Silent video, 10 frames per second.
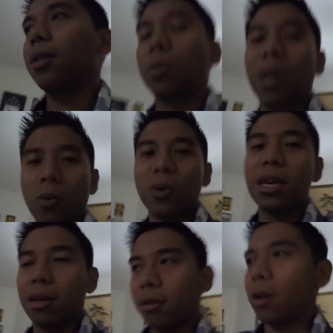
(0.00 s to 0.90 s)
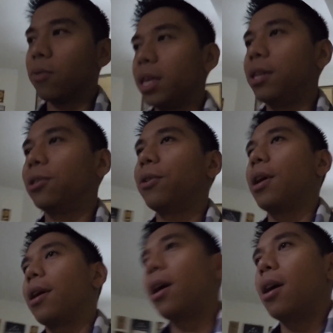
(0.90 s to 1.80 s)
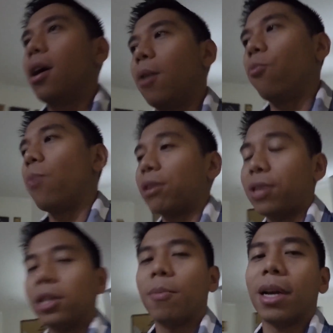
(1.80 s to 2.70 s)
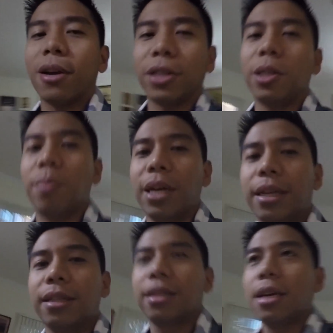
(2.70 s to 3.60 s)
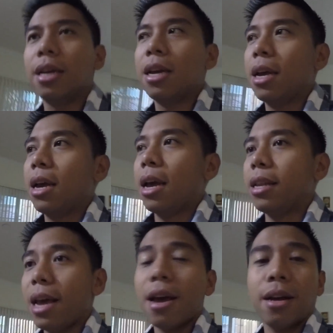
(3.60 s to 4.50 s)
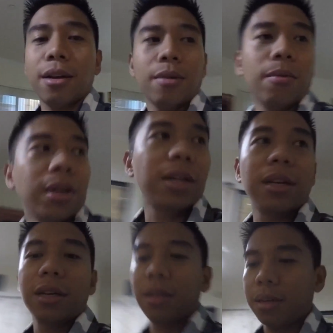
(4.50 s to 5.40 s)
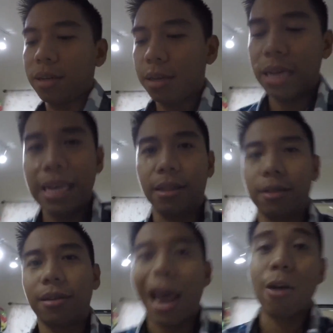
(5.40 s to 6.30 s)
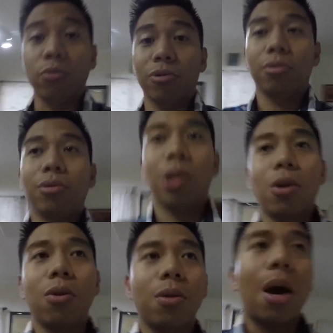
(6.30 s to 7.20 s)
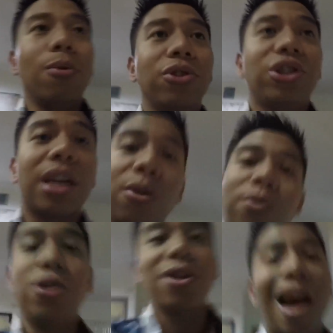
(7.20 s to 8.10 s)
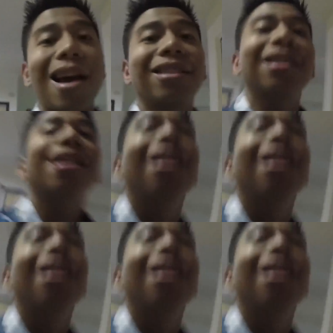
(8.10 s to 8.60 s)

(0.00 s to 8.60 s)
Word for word: It's been a week already, so yeah. Uh, we're about to head to my cousin's place. And yeah, we're gonna eat out. So I will check in with you guys